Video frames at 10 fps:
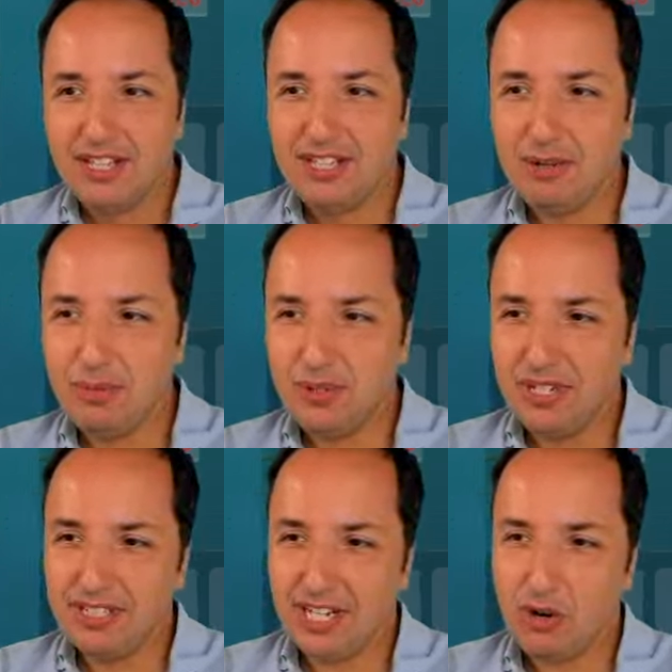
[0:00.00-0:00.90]

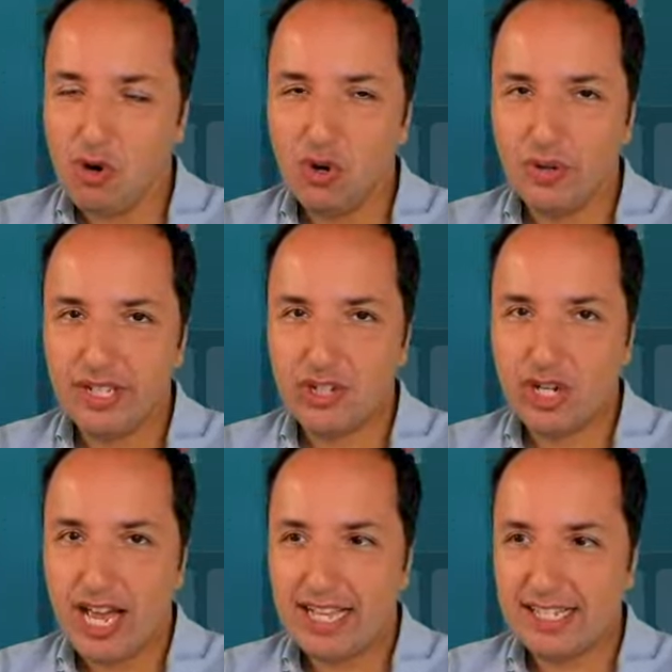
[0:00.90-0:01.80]
The goal in
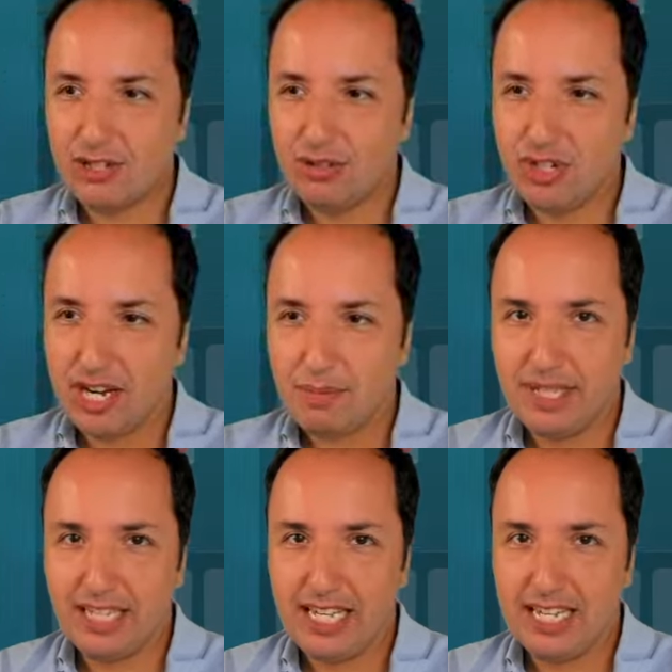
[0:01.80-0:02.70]
chess is to checkmate
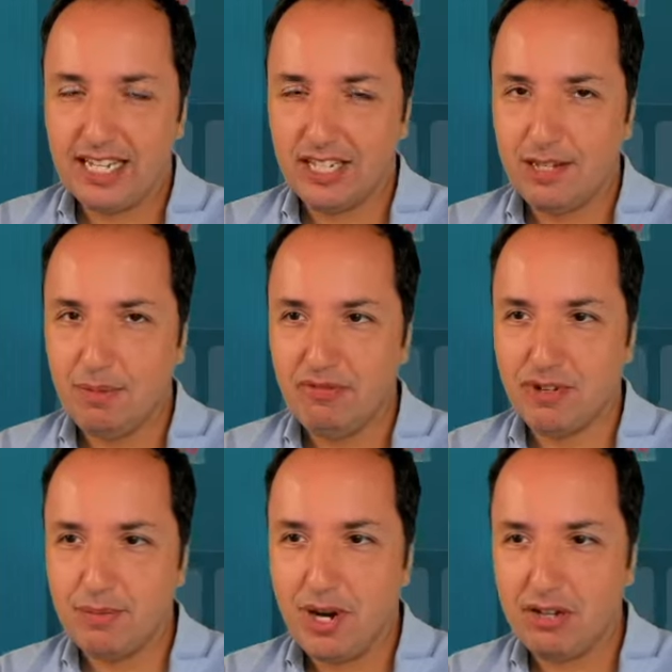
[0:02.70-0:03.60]
the king. I simply
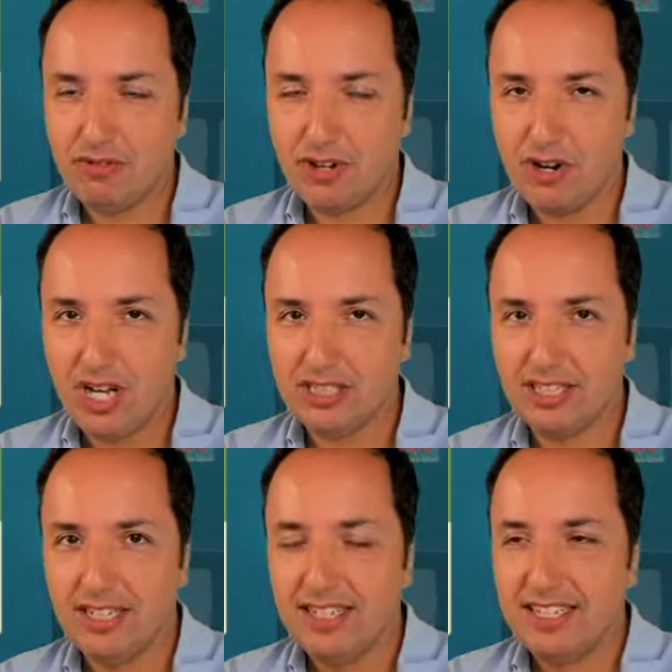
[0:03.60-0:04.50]
forgot
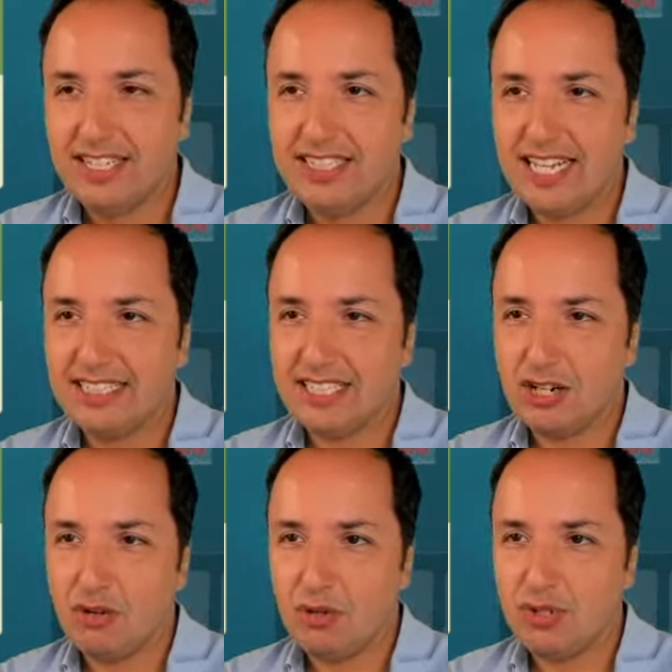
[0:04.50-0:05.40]
that the
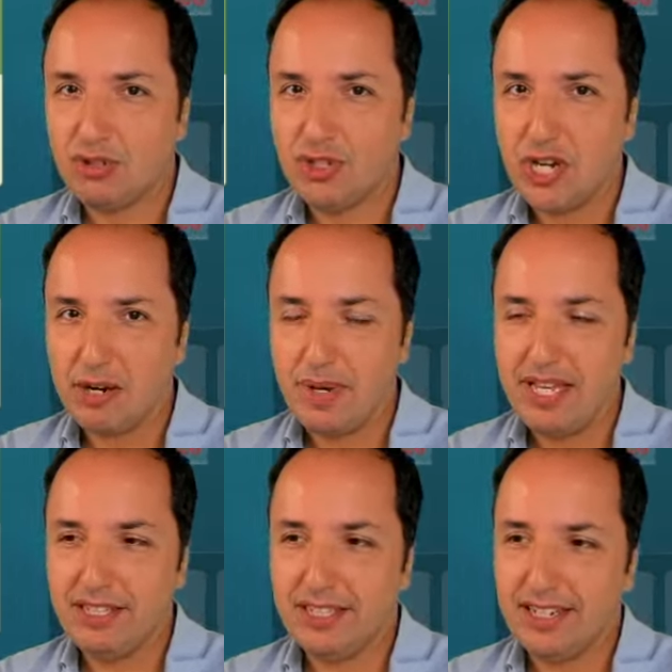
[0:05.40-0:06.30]
goal is to
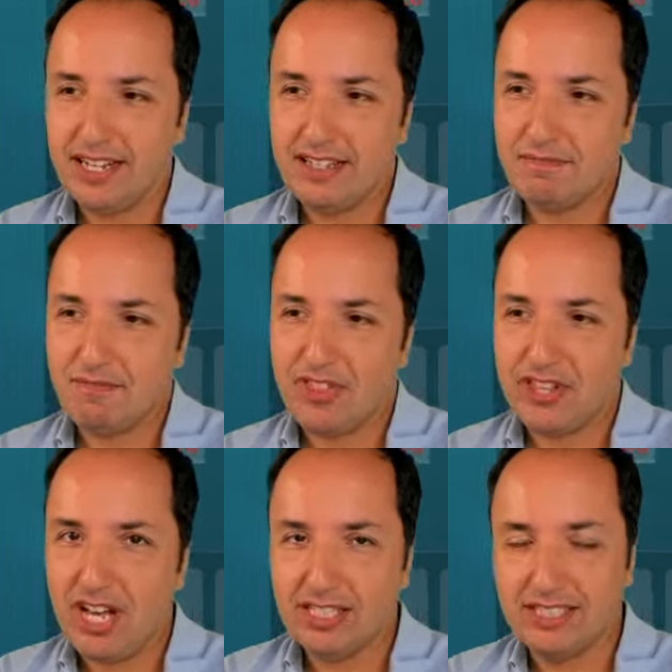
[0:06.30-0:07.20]
checkmate, and I
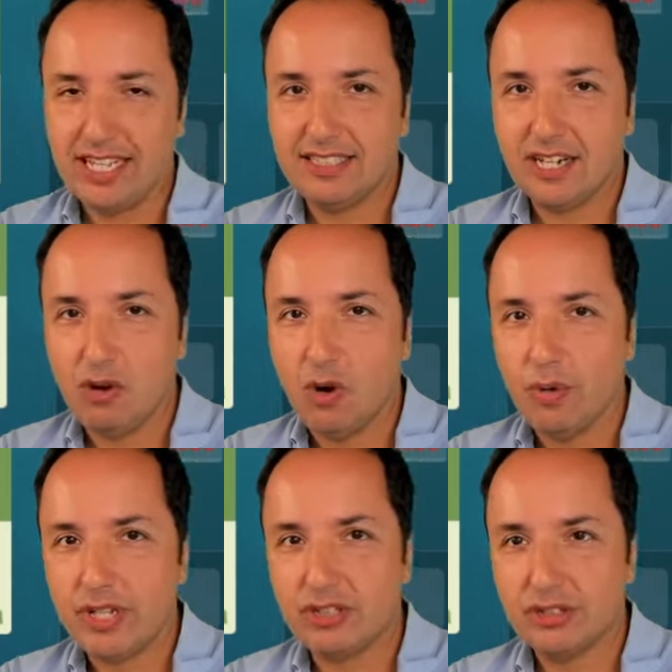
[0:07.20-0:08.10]
thought that the goal
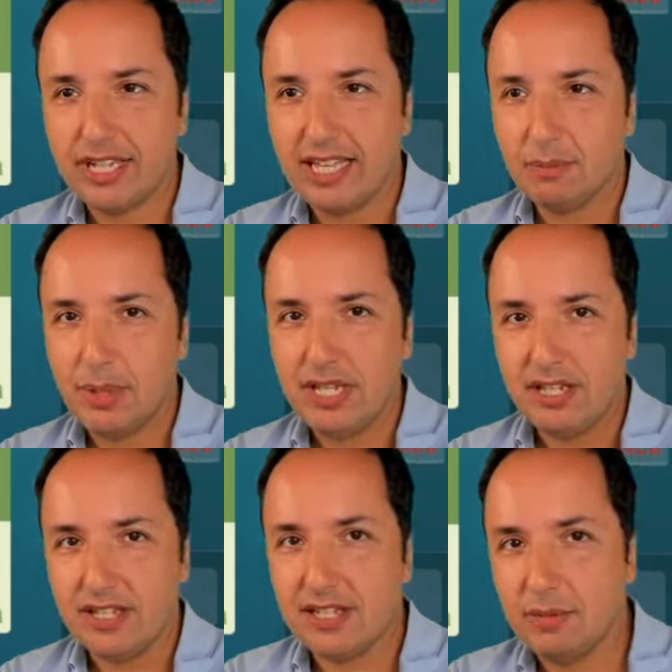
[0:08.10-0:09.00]
is to get
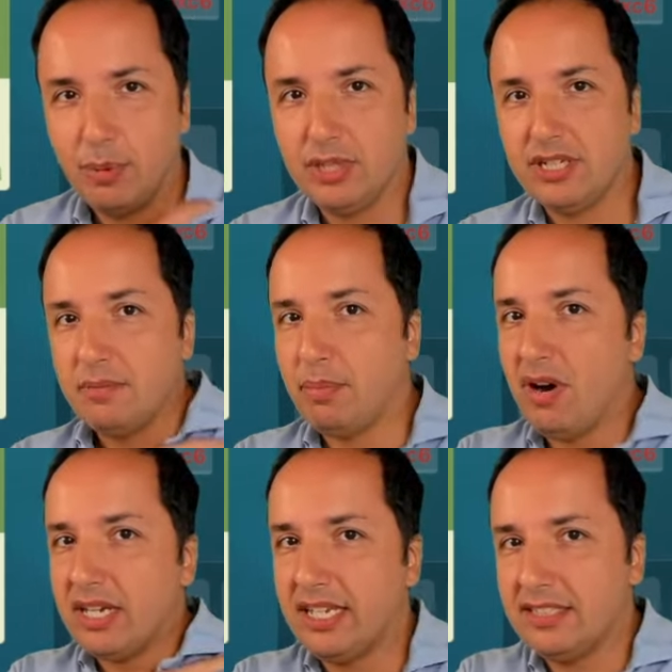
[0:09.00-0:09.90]
pieces and put in the
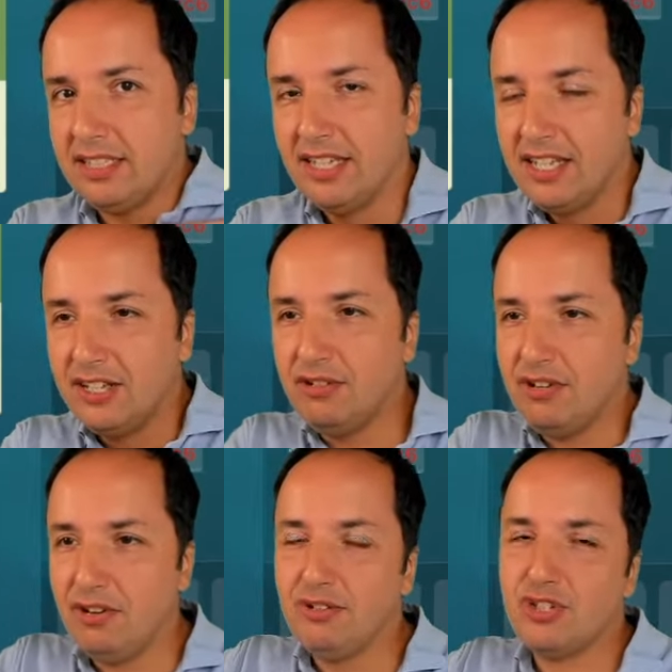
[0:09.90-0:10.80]
pocket, you
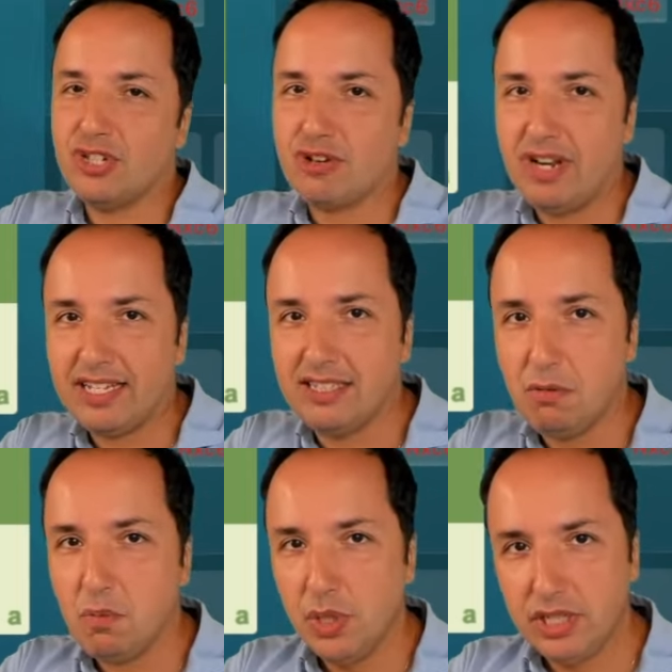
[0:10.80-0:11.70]
know, just
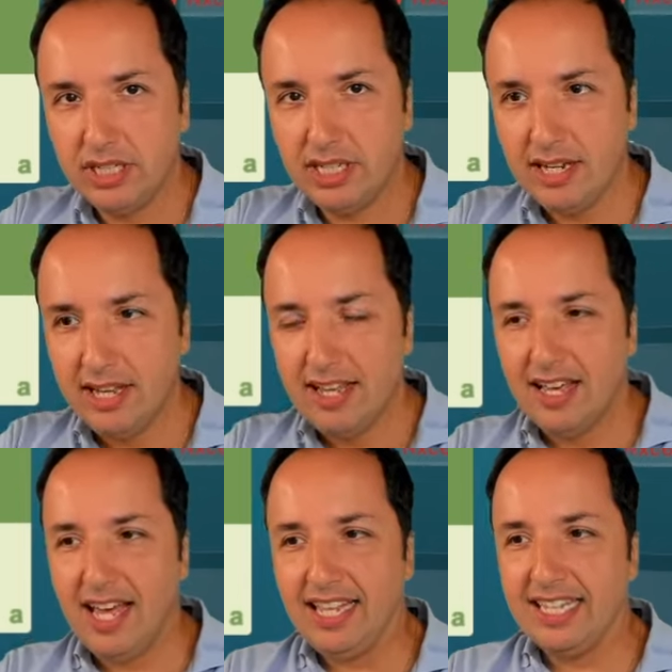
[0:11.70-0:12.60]
collecting wood,
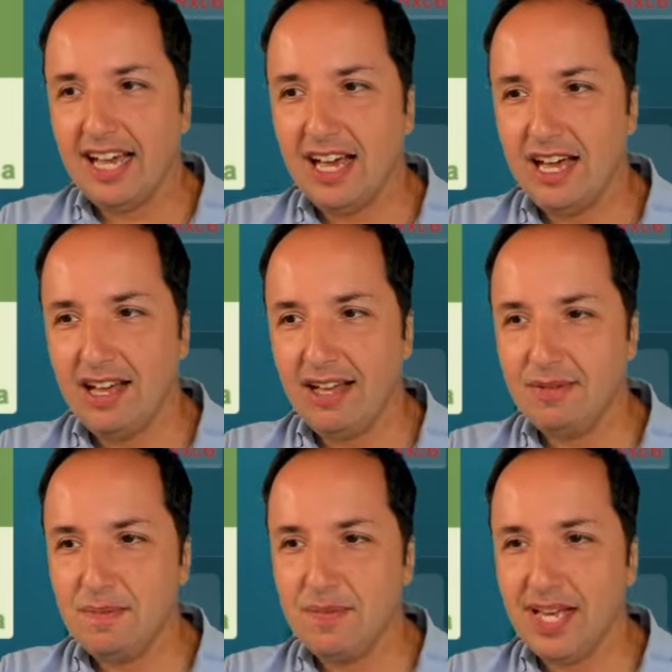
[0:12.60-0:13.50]
and
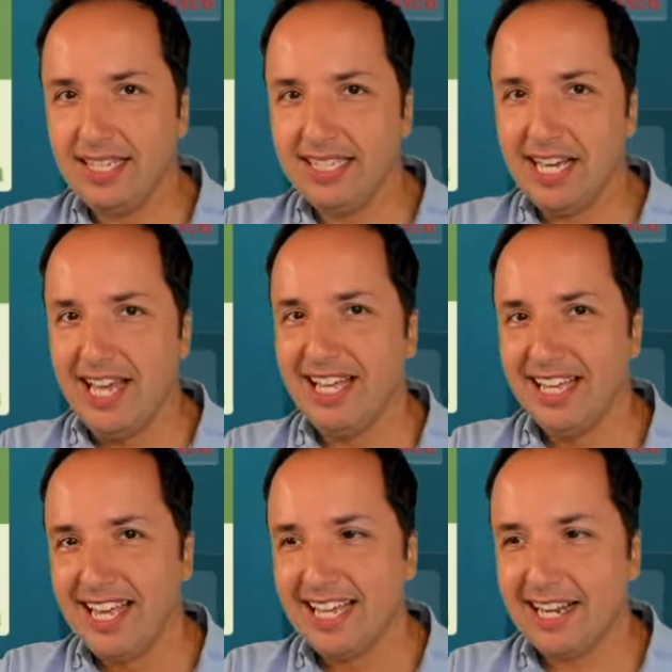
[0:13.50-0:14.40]

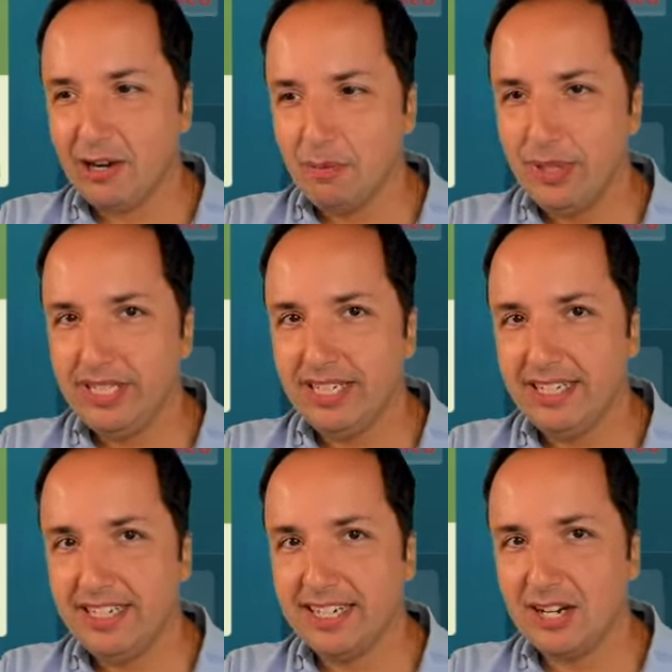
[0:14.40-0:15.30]
I
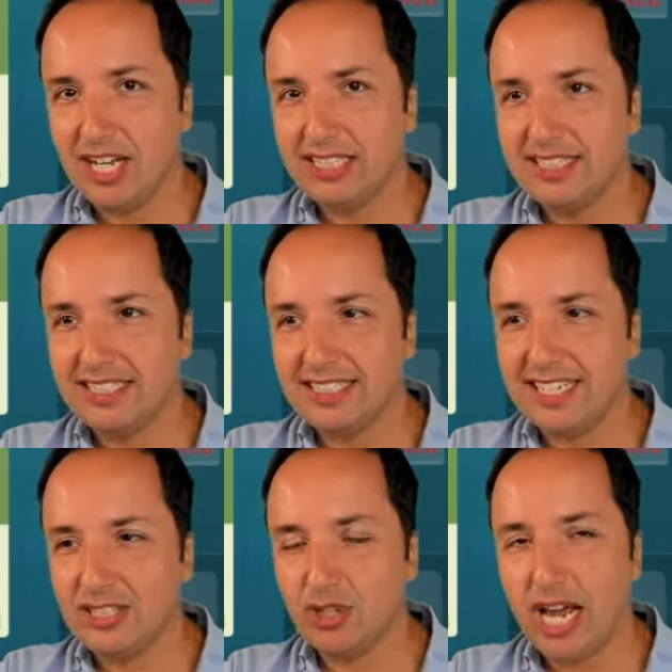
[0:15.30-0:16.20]
completely got
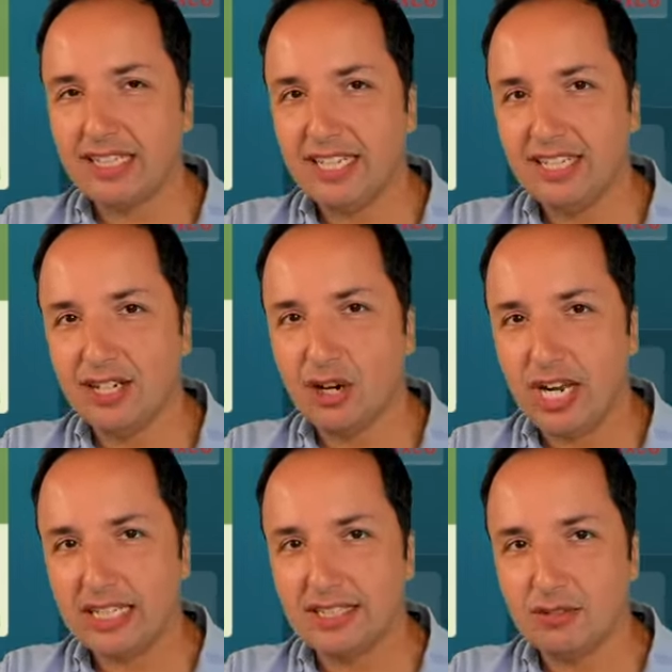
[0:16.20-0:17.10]
attracted and
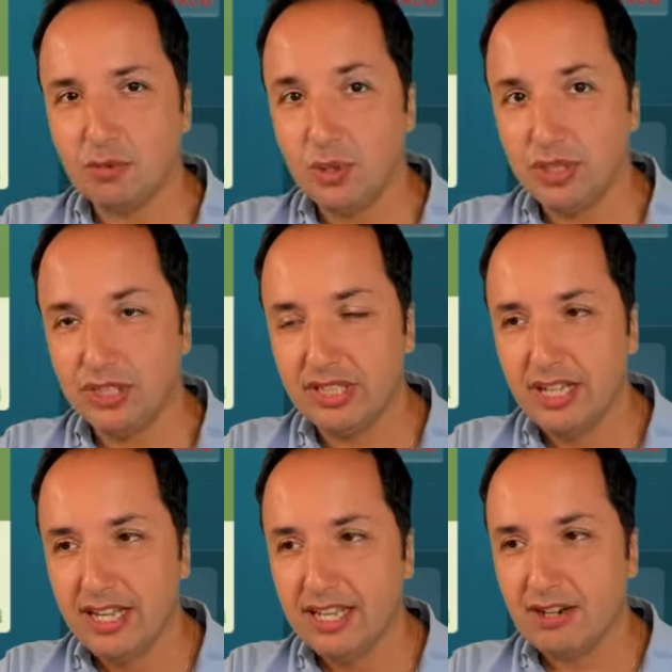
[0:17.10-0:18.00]
collected wood,
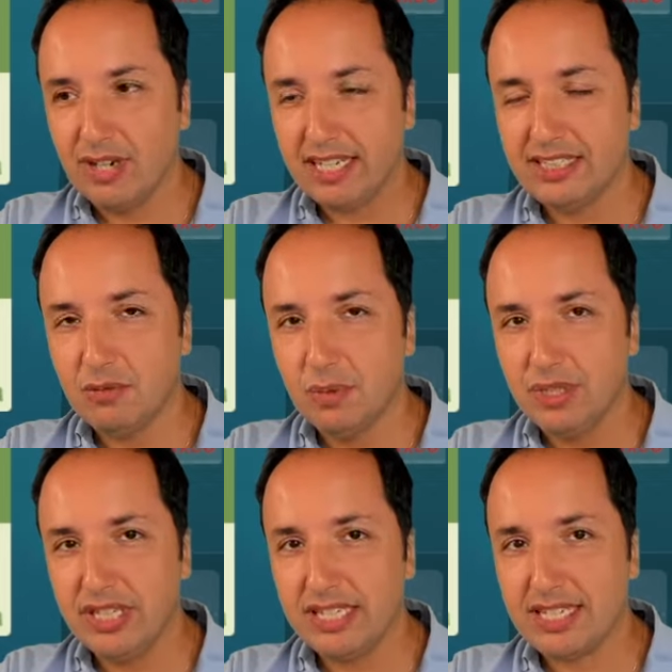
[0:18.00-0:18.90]
and collecting
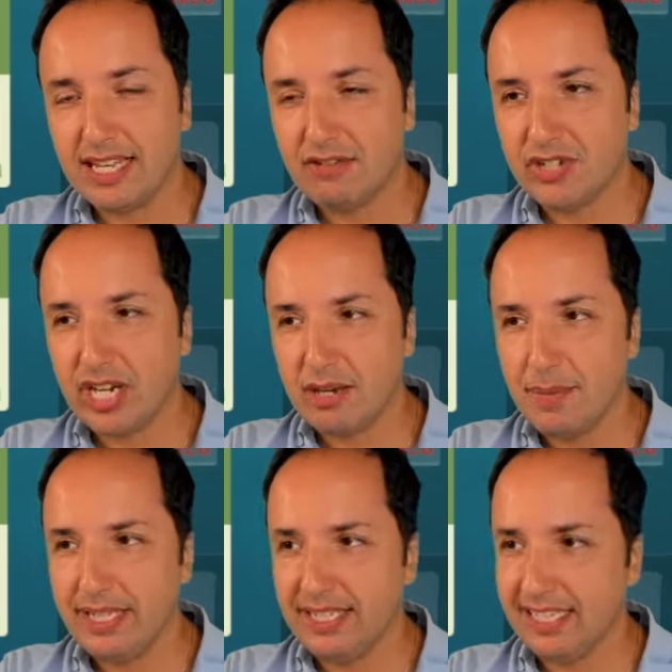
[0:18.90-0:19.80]
wood instead of
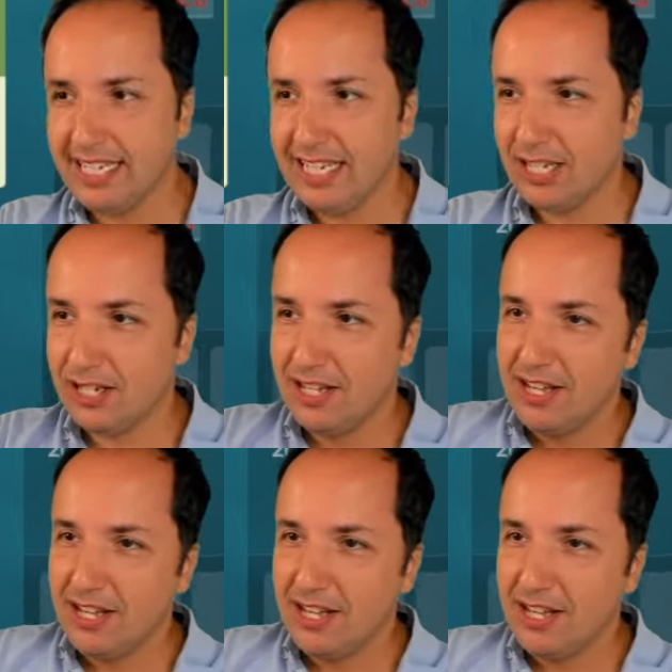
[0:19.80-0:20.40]
checkmating the king's,